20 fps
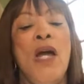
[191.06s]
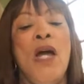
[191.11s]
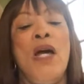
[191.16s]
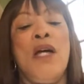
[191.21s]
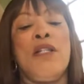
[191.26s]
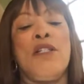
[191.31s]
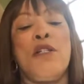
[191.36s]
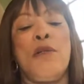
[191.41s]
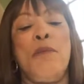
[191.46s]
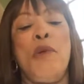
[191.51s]

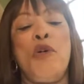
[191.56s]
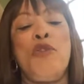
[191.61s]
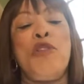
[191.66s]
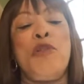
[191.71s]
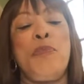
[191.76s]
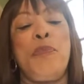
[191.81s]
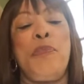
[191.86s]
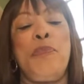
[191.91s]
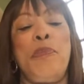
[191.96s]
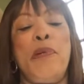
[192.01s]
So
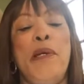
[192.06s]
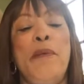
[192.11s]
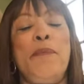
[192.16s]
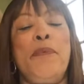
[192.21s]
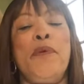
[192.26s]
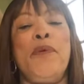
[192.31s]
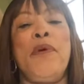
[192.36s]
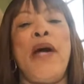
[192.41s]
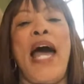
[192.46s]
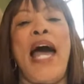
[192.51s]
most
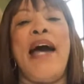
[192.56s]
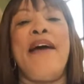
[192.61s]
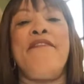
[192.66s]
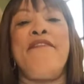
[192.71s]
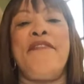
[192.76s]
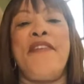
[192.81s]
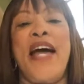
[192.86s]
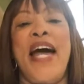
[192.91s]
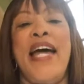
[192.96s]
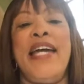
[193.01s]
people, I
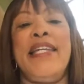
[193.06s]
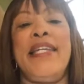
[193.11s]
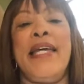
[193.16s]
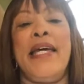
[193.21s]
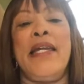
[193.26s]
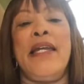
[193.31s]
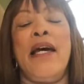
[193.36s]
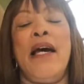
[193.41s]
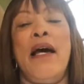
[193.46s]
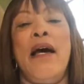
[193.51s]
find
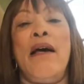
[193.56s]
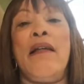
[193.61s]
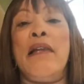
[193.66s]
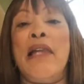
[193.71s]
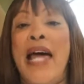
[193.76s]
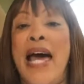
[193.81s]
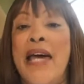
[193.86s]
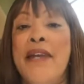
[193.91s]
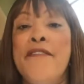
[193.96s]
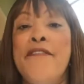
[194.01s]
that a
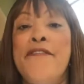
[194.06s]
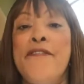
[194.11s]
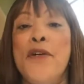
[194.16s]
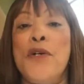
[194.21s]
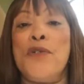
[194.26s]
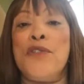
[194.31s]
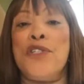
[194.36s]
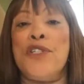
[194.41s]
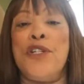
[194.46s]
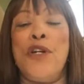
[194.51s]
lot of
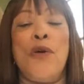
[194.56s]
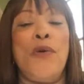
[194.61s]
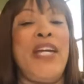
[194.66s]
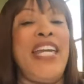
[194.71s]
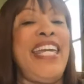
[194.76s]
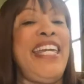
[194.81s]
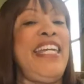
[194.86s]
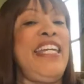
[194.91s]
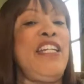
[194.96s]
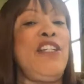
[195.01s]
folks don't
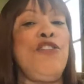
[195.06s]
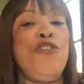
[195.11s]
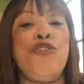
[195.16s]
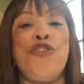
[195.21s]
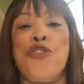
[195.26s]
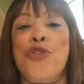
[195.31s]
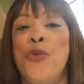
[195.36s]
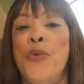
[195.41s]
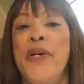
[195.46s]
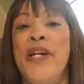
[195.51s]

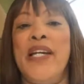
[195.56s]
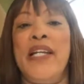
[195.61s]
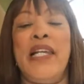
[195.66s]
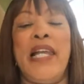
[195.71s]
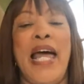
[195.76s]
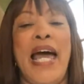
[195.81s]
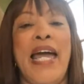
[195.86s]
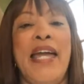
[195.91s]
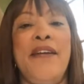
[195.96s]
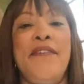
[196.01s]
enjoy
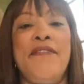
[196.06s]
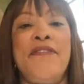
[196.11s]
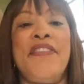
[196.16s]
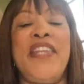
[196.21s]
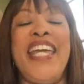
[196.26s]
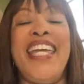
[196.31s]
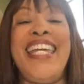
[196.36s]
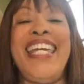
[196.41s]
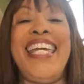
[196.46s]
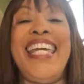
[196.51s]
life.
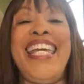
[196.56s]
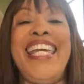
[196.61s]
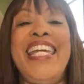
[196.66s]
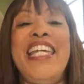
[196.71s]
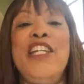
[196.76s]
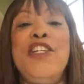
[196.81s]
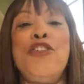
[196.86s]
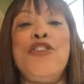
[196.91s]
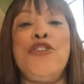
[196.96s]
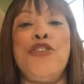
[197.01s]
They
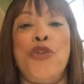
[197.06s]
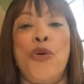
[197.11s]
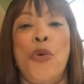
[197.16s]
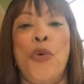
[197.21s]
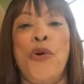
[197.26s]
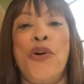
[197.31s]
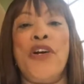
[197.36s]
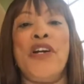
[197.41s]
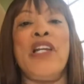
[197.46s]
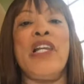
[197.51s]

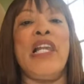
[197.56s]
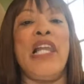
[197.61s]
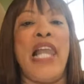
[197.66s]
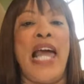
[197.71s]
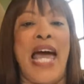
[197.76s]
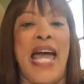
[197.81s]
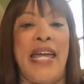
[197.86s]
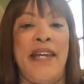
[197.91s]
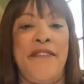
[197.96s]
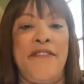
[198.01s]
endure
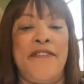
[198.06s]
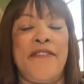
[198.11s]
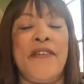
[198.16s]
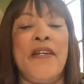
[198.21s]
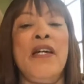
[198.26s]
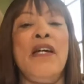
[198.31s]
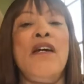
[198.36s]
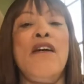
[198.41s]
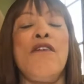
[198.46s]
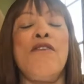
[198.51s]
life,
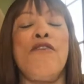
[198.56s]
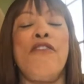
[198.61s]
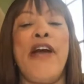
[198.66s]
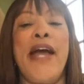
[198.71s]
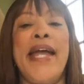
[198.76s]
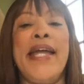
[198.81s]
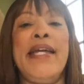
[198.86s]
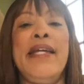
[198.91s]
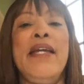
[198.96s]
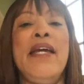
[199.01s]

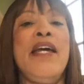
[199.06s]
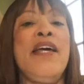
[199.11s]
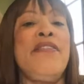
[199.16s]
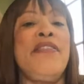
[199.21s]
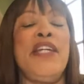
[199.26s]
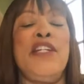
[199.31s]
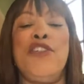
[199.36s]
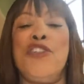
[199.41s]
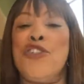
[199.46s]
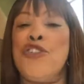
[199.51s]
right?
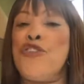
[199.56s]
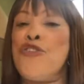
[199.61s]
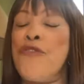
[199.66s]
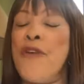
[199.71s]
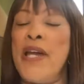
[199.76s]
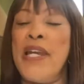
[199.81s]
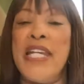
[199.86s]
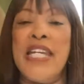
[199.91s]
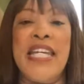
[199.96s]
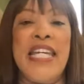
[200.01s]
They just
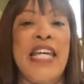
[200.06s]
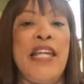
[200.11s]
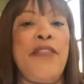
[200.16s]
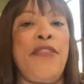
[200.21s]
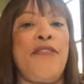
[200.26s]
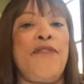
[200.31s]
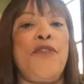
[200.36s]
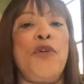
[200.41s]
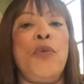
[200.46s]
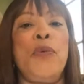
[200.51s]
trying to get
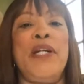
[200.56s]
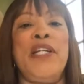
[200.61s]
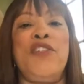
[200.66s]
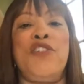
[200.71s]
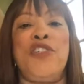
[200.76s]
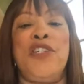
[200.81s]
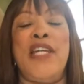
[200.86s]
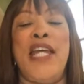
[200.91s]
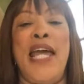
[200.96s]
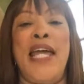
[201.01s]
through
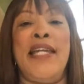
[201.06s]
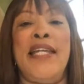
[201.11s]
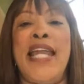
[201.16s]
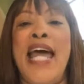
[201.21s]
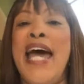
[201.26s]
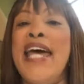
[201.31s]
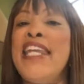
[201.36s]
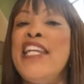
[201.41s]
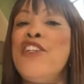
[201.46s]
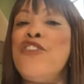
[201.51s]
each day,
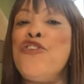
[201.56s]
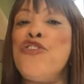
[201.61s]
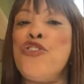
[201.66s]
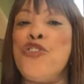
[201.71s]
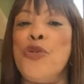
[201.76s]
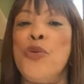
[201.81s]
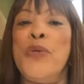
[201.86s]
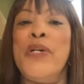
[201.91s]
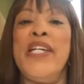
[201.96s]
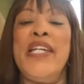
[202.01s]
not
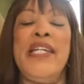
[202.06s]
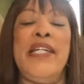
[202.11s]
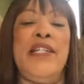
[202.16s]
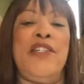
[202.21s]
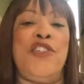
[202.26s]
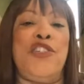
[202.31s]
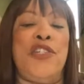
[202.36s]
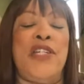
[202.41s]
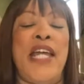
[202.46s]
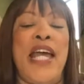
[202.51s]
enjoy
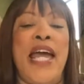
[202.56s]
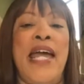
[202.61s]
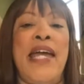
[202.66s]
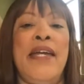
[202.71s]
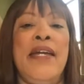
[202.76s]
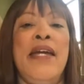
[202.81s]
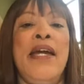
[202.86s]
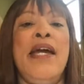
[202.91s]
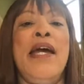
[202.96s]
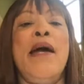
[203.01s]
each
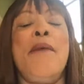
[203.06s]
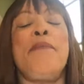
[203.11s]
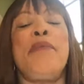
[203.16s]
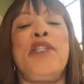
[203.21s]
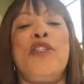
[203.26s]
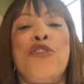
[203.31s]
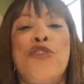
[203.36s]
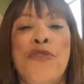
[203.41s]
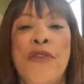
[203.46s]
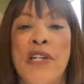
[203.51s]
day, but
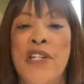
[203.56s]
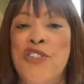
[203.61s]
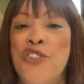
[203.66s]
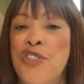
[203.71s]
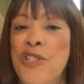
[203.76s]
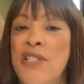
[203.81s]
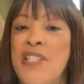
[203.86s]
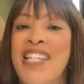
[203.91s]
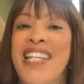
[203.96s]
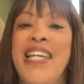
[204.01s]
they're trying to
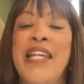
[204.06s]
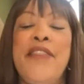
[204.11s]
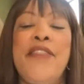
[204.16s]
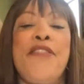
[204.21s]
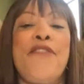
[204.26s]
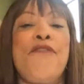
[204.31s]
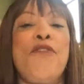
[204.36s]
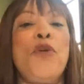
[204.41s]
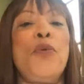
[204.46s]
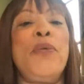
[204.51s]
just get
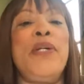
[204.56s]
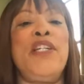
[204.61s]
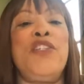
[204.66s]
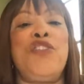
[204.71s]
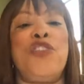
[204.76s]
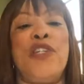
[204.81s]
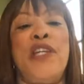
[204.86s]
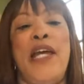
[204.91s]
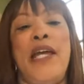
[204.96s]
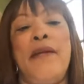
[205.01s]
through
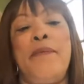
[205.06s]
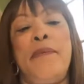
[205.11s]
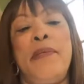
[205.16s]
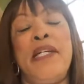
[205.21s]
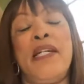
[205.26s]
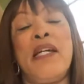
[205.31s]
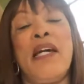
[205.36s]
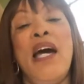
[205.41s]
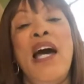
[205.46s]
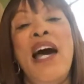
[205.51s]
each day
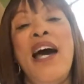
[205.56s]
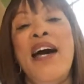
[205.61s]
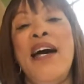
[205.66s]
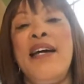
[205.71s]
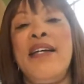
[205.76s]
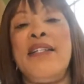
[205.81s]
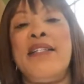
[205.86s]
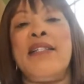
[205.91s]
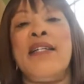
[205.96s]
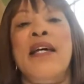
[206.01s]

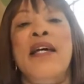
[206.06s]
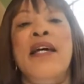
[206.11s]
because